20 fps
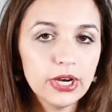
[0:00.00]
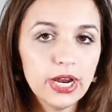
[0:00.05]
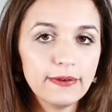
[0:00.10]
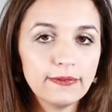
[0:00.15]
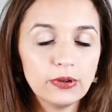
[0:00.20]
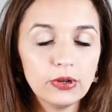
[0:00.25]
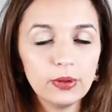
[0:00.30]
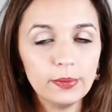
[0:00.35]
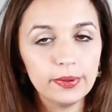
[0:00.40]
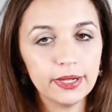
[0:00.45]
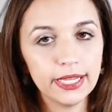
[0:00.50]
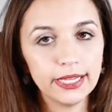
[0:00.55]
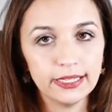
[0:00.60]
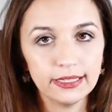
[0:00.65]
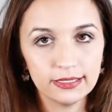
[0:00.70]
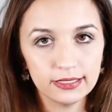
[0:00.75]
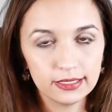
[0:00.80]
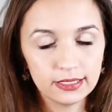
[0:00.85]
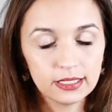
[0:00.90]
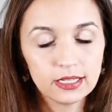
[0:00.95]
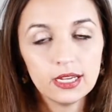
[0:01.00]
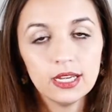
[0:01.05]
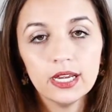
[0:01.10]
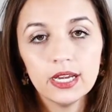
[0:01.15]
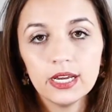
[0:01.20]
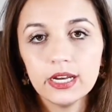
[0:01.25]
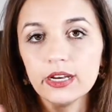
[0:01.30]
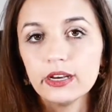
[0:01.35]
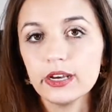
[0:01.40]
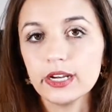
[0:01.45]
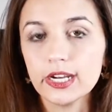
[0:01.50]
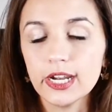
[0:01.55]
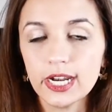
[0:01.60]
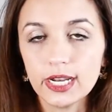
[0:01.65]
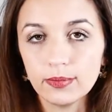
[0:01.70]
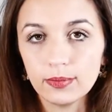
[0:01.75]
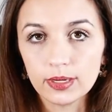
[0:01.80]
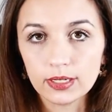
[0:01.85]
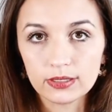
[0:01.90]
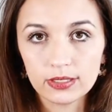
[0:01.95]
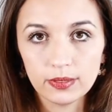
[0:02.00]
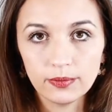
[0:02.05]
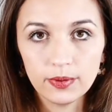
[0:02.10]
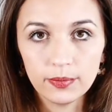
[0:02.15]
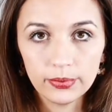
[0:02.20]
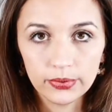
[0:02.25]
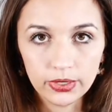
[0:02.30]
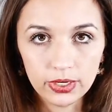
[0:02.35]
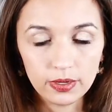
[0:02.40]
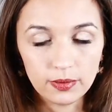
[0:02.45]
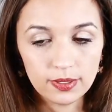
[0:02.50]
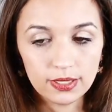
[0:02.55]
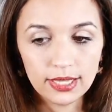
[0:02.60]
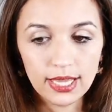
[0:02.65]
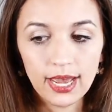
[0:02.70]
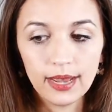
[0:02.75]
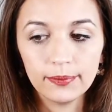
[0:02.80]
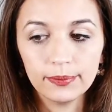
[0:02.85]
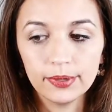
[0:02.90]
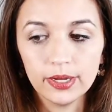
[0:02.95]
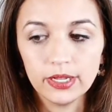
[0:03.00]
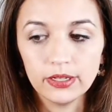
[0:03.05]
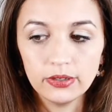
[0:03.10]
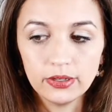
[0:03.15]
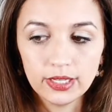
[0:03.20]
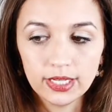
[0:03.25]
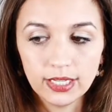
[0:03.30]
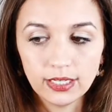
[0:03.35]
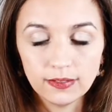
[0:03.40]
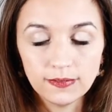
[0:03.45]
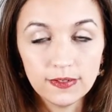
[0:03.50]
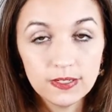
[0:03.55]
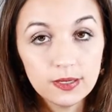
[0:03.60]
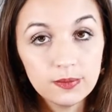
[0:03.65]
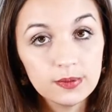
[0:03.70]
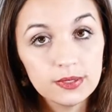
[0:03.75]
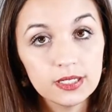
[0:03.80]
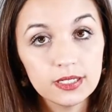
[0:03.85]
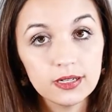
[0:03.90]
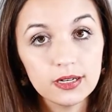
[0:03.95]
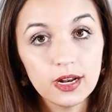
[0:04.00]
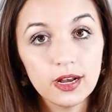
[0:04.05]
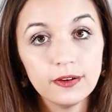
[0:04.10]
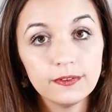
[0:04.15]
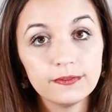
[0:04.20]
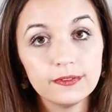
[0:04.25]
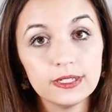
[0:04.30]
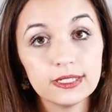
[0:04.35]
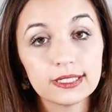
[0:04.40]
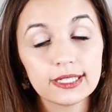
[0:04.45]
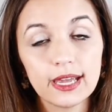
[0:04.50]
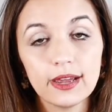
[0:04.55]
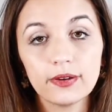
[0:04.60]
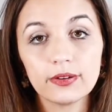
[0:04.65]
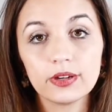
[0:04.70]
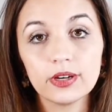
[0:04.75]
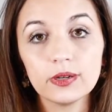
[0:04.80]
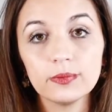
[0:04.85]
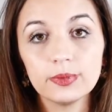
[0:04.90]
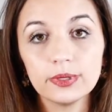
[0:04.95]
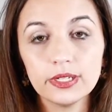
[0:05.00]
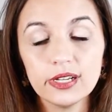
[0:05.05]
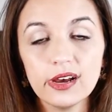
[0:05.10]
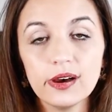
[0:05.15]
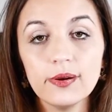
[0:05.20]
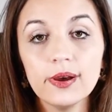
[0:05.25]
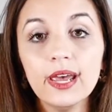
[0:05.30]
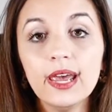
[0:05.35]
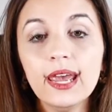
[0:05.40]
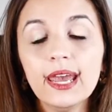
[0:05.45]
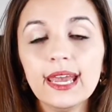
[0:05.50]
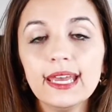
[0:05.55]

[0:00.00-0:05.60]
I have a whole playlist here on HoneyBook, so I won't bore you with that, but you can get a 50% off discount code below,